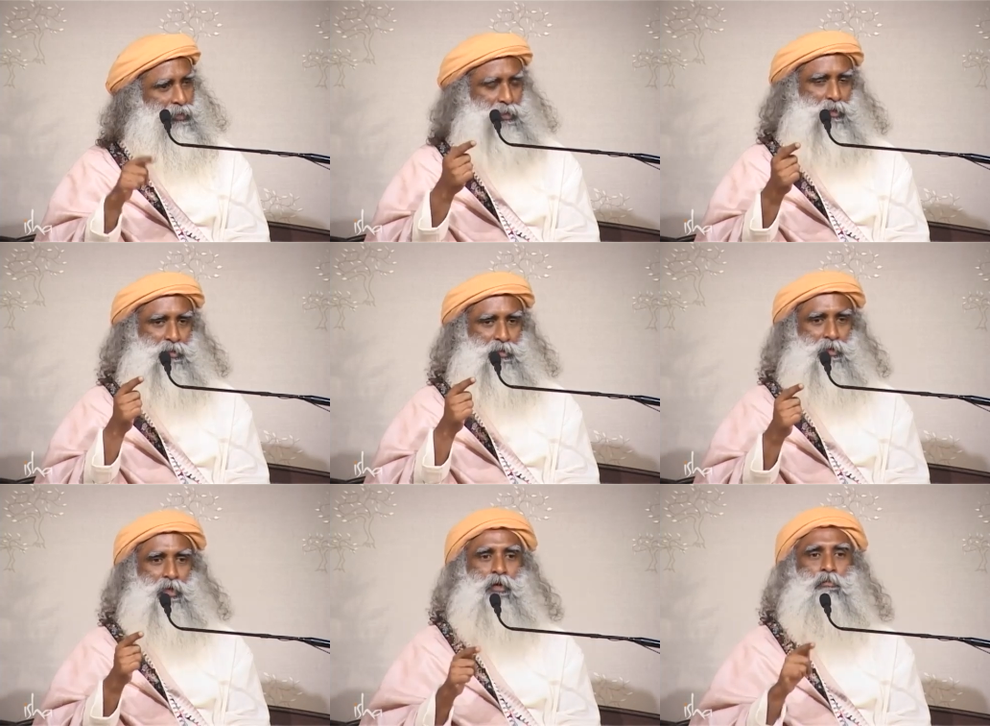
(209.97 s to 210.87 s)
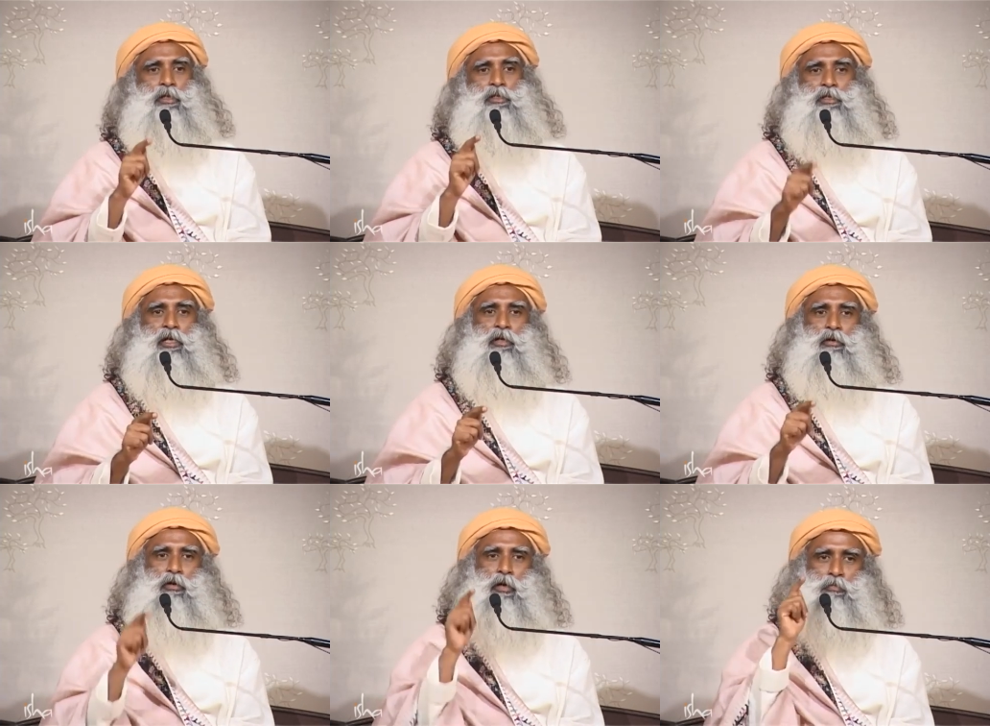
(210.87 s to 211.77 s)
It is, but still
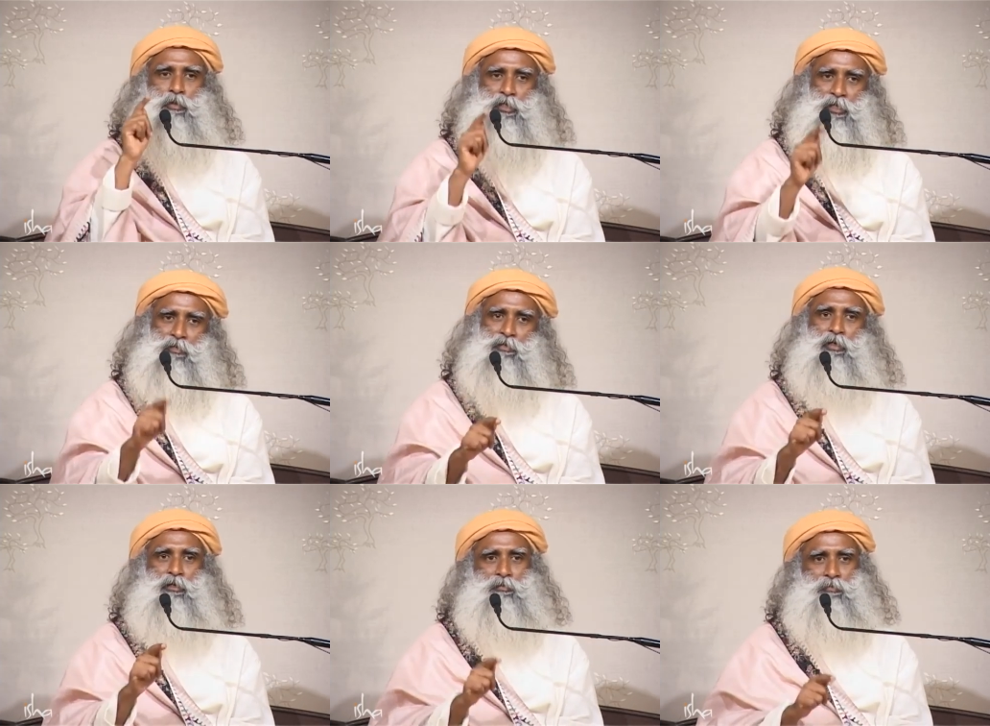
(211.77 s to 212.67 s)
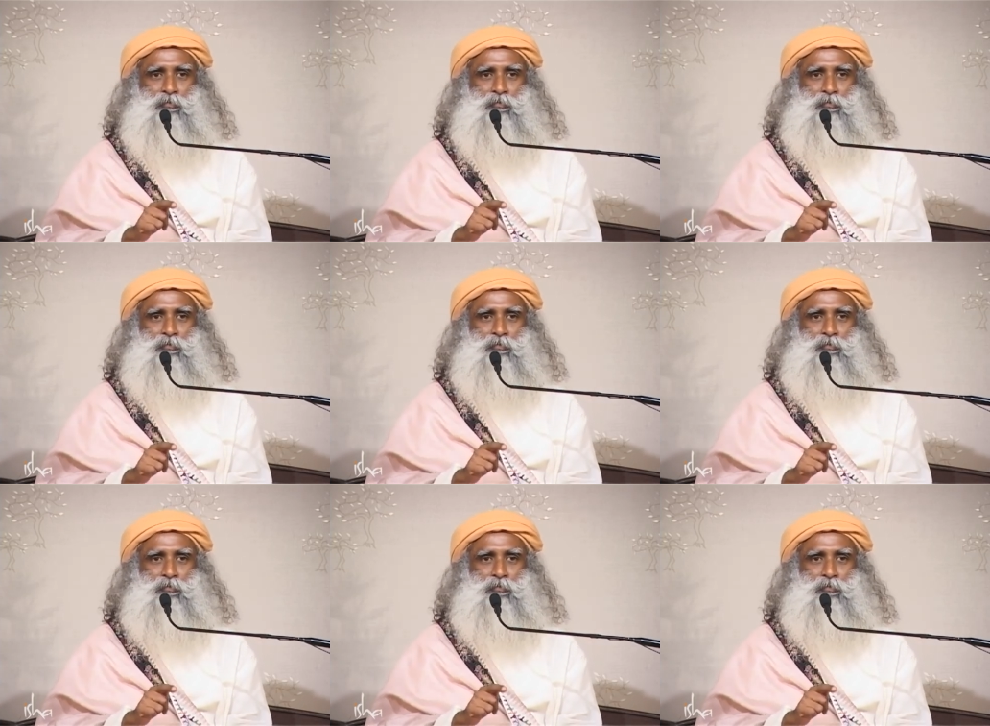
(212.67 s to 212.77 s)
you are not perceiving